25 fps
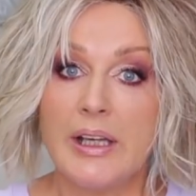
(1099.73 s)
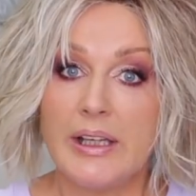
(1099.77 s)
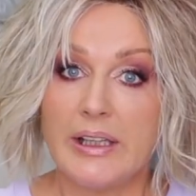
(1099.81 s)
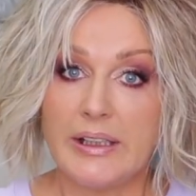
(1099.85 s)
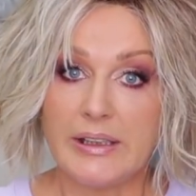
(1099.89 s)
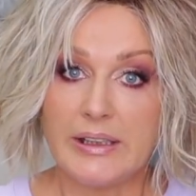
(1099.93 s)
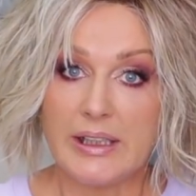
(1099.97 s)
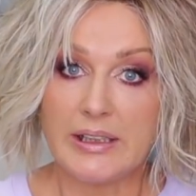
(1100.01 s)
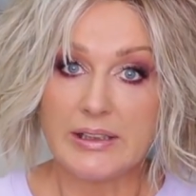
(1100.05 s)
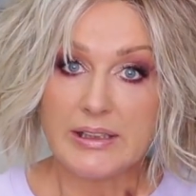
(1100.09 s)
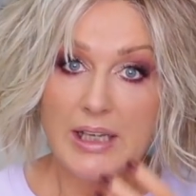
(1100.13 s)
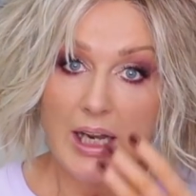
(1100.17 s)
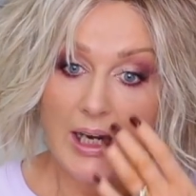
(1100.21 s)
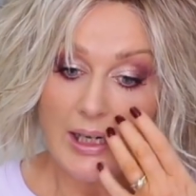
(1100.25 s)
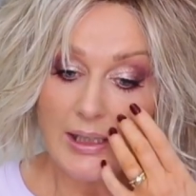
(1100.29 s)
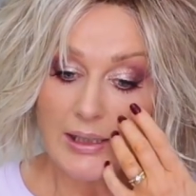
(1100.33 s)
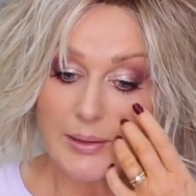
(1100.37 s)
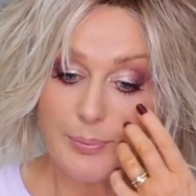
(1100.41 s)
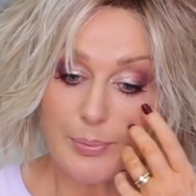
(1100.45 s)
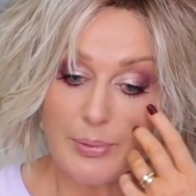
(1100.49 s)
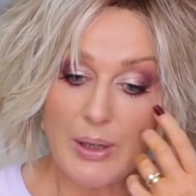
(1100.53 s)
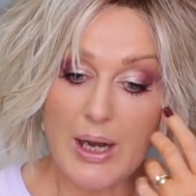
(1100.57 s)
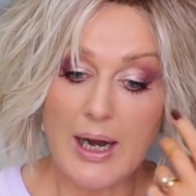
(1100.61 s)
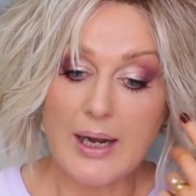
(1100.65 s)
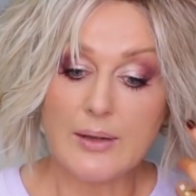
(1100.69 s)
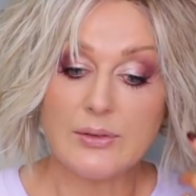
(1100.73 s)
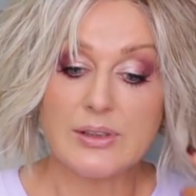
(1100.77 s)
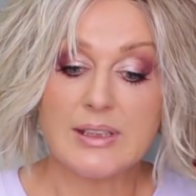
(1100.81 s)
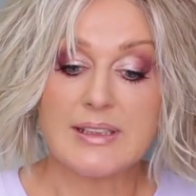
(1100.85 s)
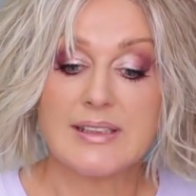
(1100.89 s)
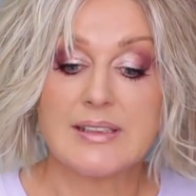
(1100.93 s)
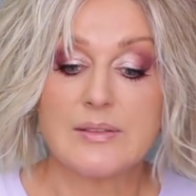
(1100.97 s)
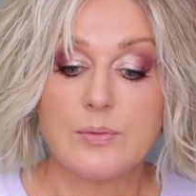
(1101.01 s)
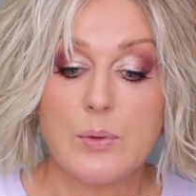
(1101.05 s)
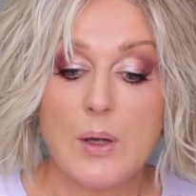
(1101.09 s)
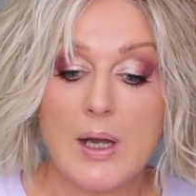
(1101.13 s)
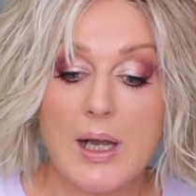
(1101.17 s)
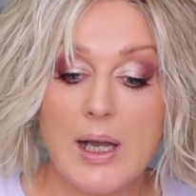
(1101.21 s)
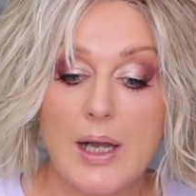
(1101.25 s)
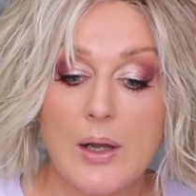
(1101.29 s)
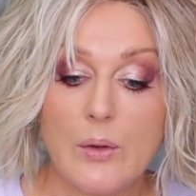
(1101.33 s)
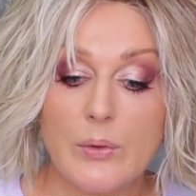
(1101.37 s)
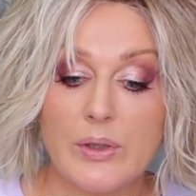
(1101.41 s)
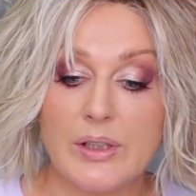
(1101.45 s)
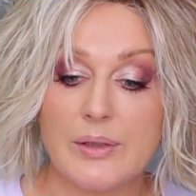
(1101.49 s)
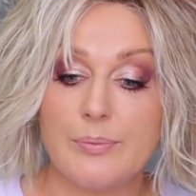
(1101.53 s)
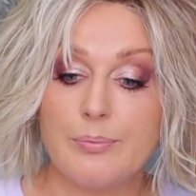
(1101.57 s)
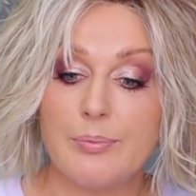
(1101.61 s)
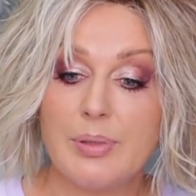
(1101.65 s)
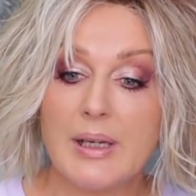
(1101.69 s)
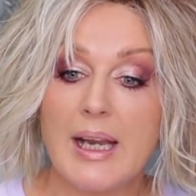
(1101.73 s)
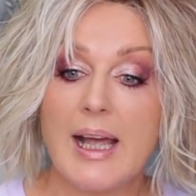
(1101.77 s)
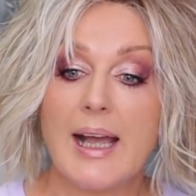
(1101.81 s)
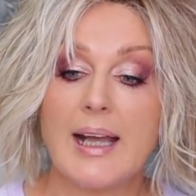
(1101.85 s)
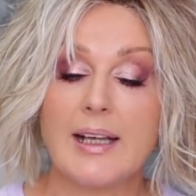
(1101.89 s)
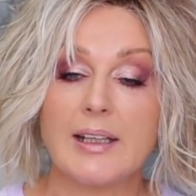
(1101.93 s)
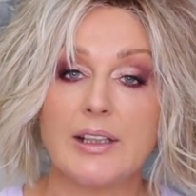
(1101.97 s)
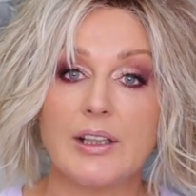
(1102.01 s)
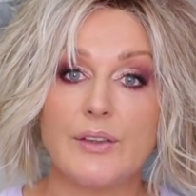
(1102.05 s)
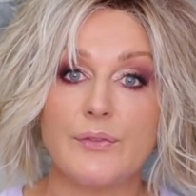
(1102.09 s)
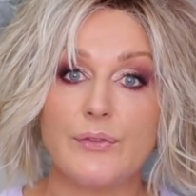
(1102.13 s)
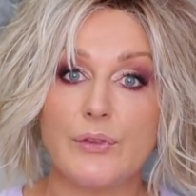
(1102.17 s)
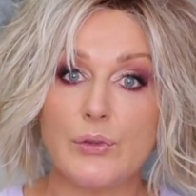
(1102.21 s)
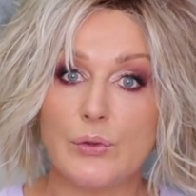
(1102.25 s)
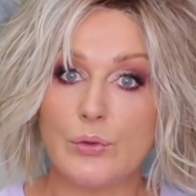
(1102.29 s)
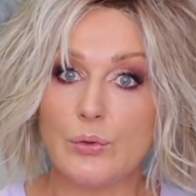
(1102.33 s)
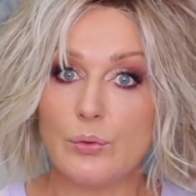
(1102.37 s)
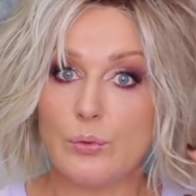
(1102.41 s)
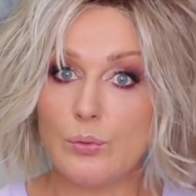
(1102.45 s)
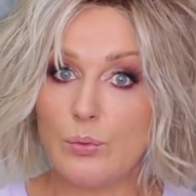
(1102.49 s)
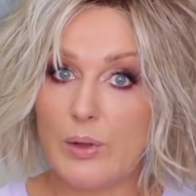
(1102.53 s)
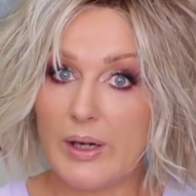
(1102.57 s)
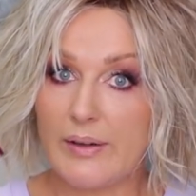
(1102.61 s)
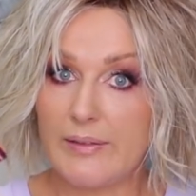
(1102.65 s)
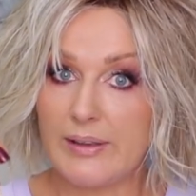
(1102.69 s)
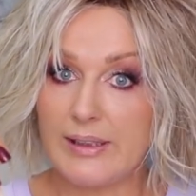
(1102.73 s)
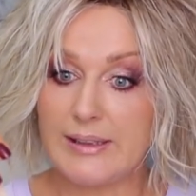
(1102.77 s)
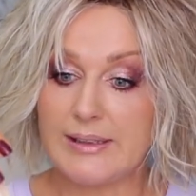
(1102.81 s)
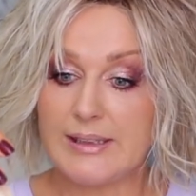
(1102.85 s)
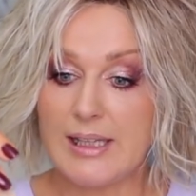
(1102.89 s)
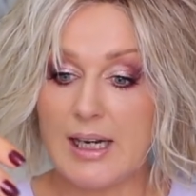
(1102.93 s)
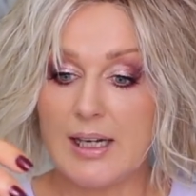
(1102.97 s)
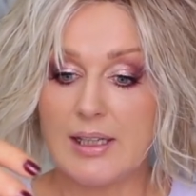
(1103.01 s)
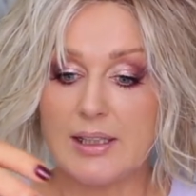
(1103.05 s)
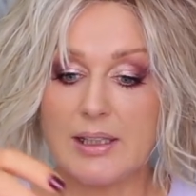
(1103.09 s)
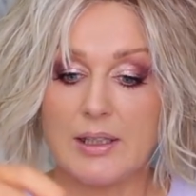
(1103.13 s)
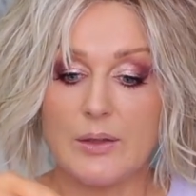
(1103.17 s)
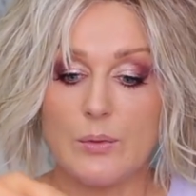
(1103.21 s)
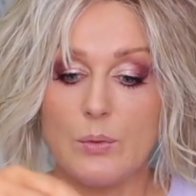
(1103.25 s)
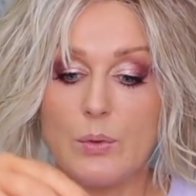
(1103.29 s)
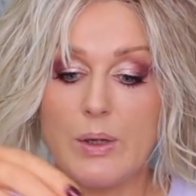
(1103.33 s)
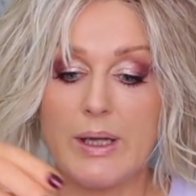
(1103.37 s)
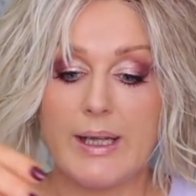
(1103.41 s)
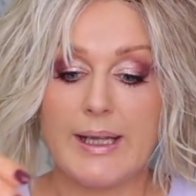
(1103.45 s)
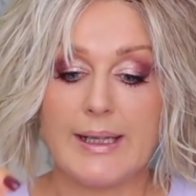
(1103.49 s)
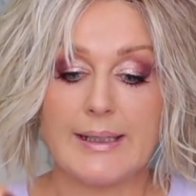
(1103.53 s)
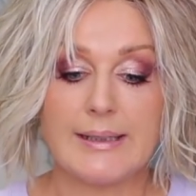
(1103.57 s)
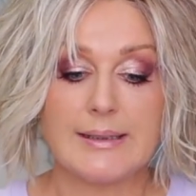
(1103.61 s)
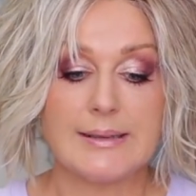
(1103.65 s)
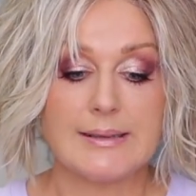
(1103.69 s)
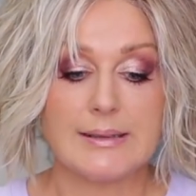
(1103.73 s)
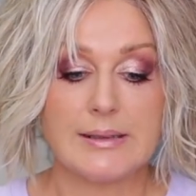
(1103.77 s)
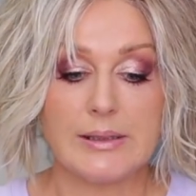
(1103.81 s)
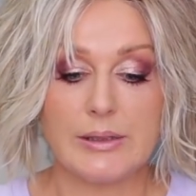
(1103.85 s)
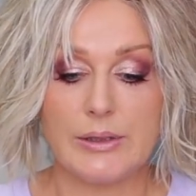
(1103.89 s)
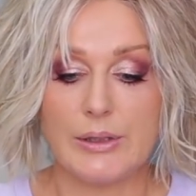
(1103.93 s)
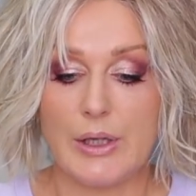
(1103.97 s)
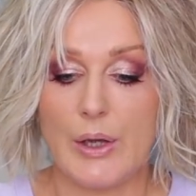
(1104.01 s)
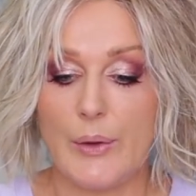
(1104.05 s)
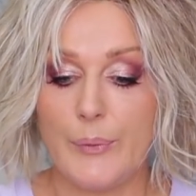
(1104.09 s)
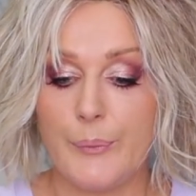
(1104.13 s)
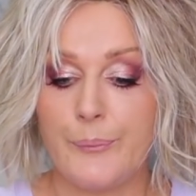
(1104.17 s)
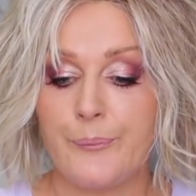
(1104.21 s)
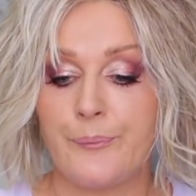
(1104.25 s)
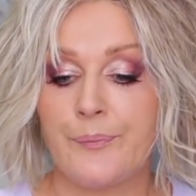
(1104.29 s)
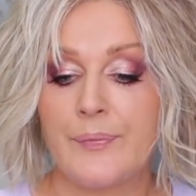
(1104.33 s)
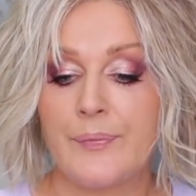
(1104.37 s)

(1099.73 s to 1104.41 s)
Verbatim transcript: in a dark brown as well, in black if you're wearing darker wigs, you know.